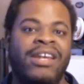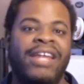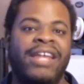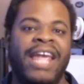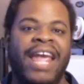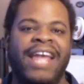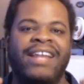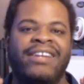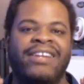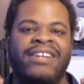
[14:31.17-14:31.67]

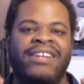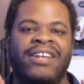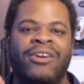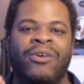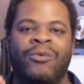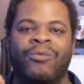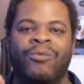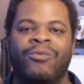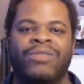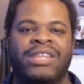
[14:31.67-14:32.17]
And
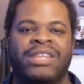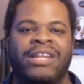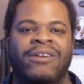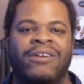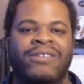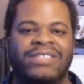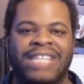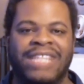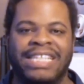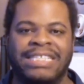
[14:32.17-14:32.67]

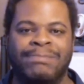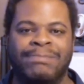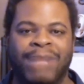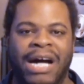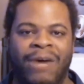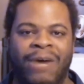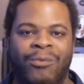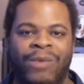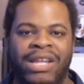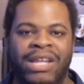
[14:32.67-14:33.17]
there is that
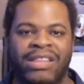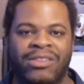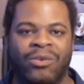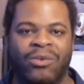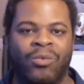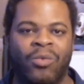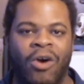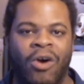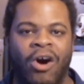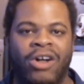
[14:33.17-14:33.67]
spot when the
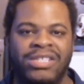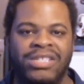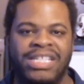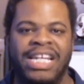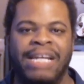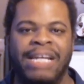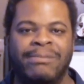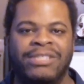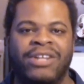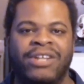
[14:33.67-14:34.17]
Raw
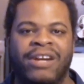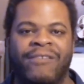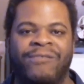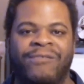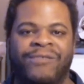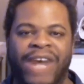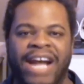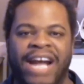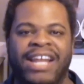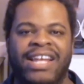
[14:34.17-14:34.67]
team started
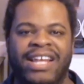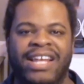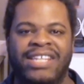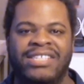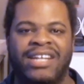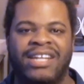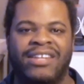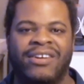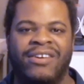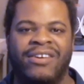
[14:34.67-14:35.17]
fighting
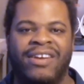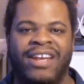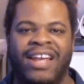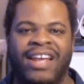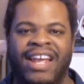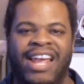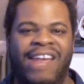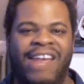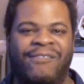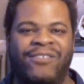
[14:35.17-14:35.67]
each other.
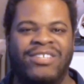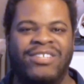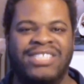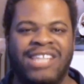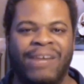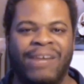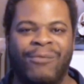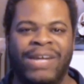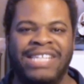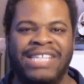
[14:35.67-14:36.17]
And for
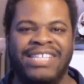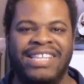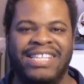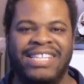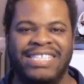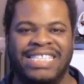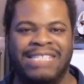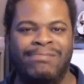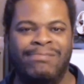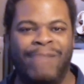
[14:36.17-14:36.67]
some reason, the
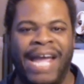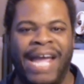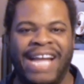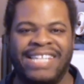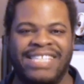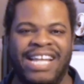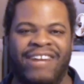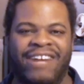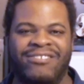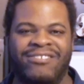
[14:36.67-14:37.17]

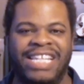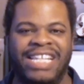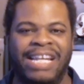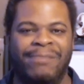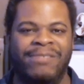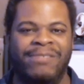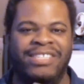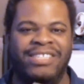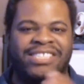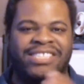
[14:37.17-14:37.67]
SmackDown
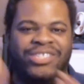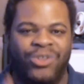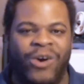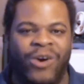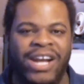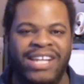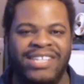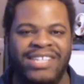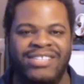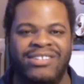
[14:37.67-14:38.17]
team
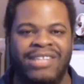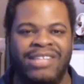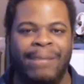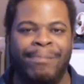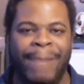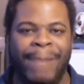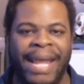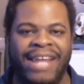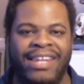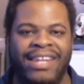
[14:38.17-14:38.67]
joined into
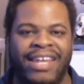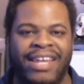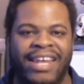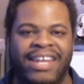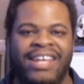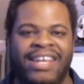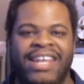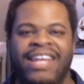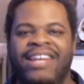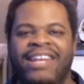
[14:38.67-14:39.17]
the melee.
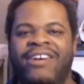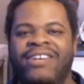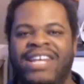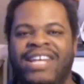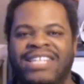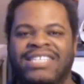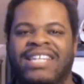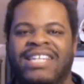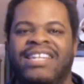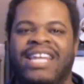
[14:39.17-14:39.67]
Now,
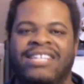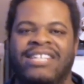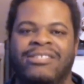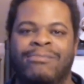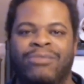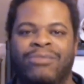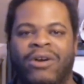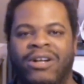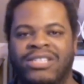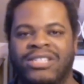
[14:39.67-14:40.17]
yes, it led to
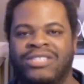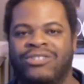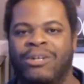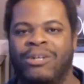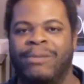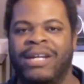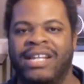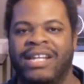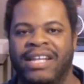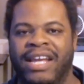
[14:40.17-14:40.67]
Braun
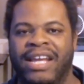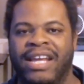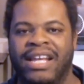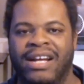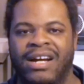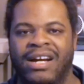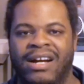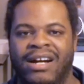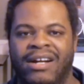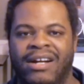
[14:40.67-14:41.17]
Strowman getting
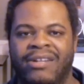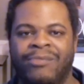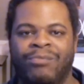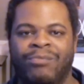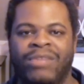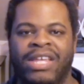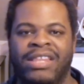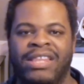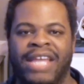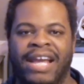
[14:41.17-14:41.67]

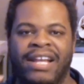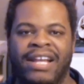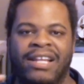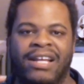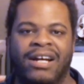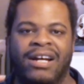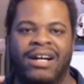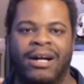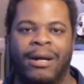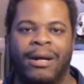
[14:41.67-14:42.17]

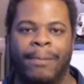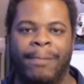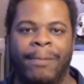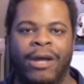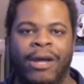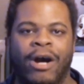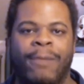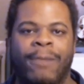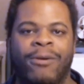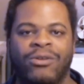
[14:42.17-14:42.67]
that
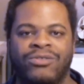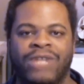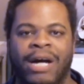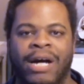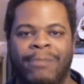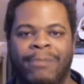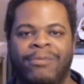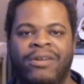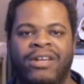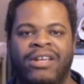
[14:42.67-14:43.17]
elbow
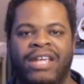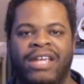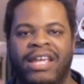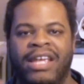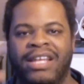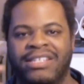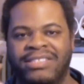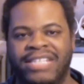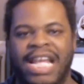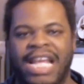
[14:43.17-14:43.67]
drop
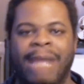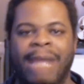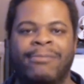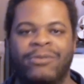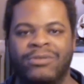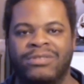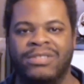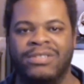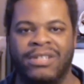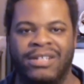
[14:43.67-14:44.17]
and
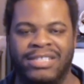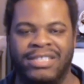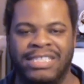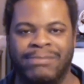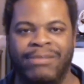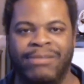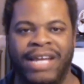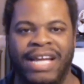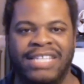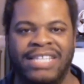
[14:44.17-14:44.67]
table
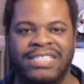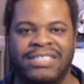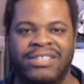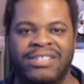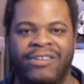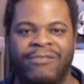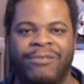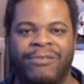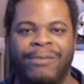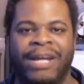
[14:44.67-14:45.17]
splash, you
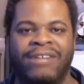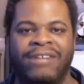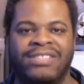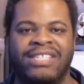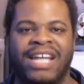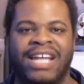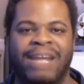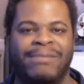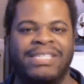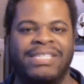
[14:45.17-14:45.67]
know, from the
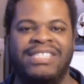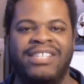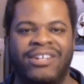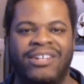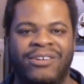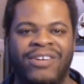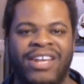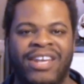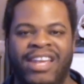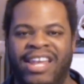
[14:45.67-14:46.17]
outside. But
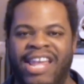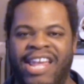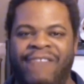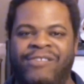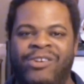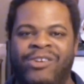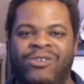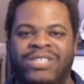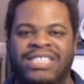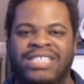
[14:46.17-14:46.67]
still, if
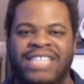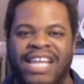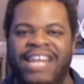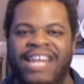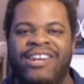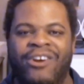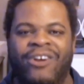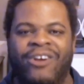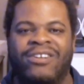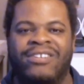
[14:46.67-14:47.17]
you see
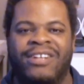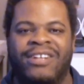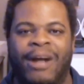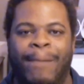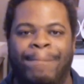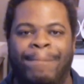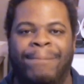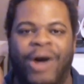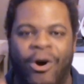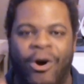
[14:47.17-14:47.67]
your
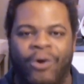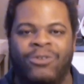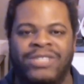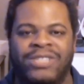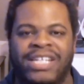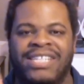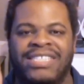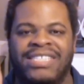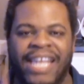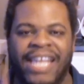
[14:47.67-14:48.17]

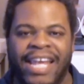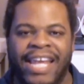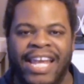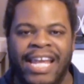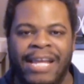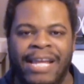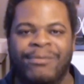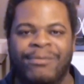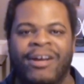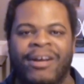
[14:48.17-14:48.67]
opposing
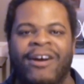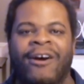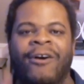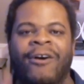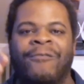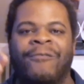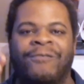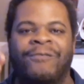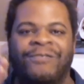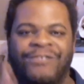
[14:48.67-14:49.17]
team
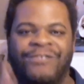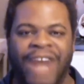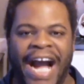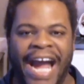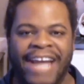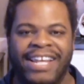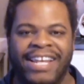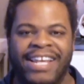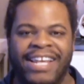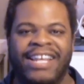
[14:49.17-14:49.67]

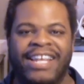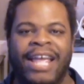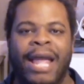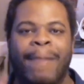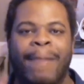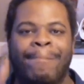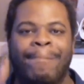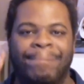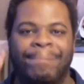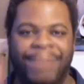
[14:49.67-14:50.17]
fighting,
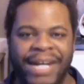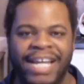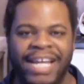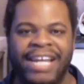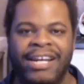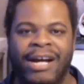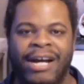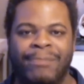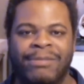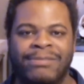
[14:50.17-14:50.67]

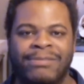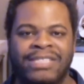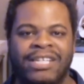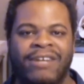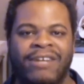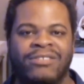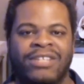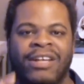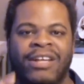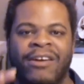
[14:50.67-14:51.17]
beating up
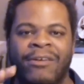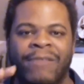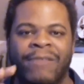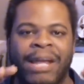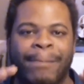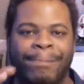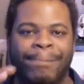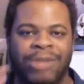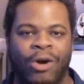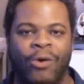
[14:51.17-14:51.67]
themselves,
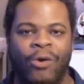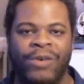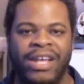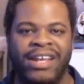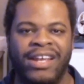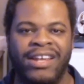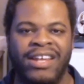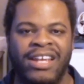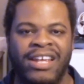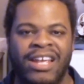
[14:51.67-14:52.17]

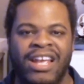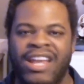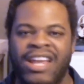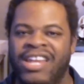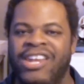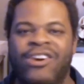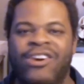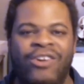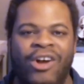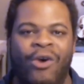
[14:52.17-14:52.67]
imploding,
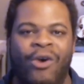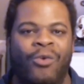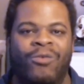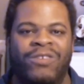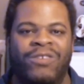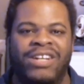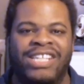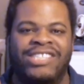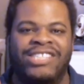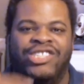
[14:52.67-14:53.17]
you don't
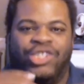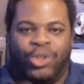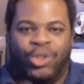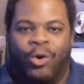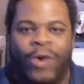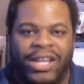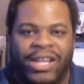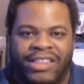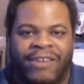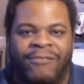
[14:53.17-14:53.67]

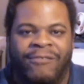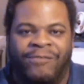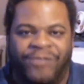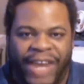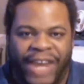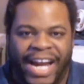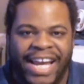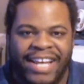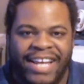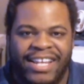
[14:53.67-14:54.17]
join the
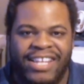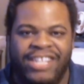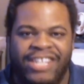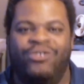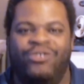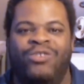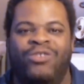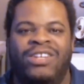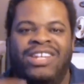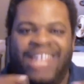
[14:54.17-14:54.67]
fight.
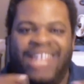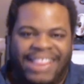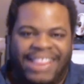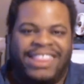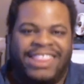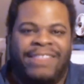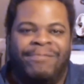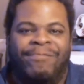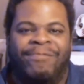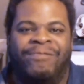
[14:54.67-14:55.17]
You
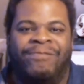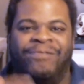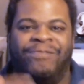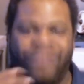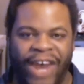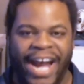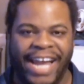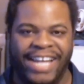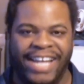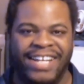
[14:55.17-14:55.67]
let them
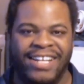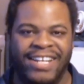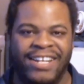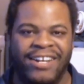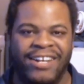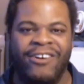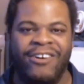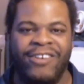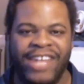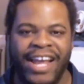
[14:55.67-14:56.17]
fight,
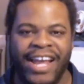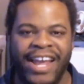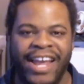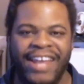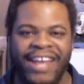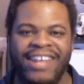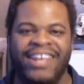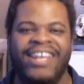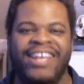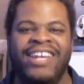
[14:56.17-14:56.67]

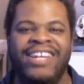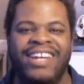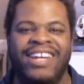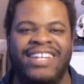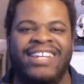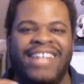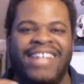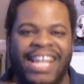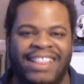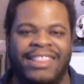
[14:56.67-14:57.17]
okay?
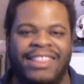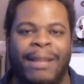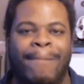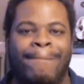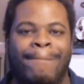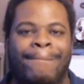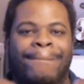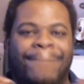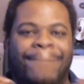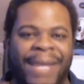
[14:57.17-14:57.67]
You let
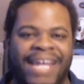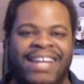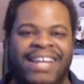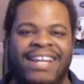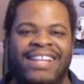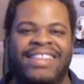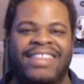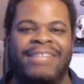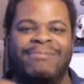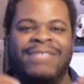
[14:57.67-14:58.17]
them beat
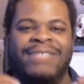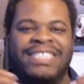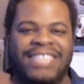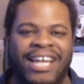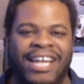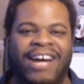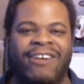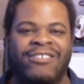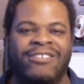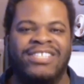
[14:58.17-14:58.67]

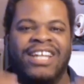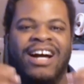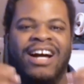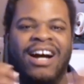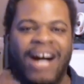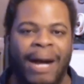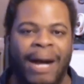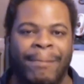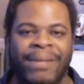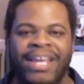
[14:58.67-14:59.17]
themselves
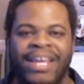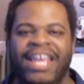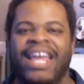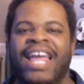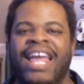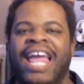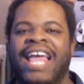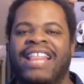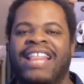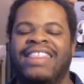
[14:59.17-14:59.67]
up.
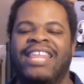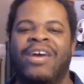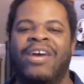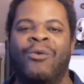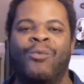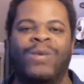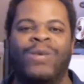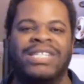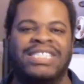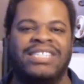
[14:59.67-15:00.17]
And
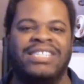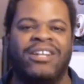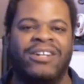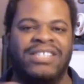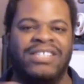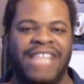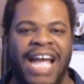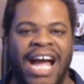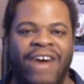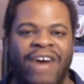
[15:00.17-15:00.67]
then once they're
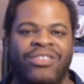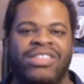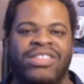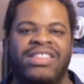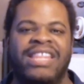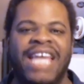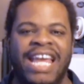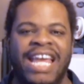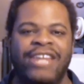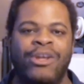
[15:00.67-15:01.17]
down,
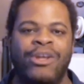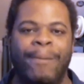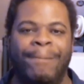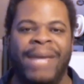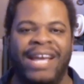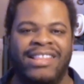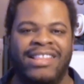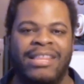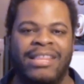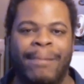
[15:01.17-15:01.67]
then you
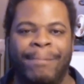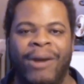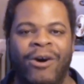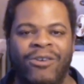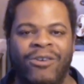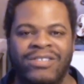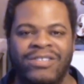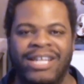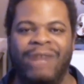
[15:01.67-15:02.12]
pick the bones.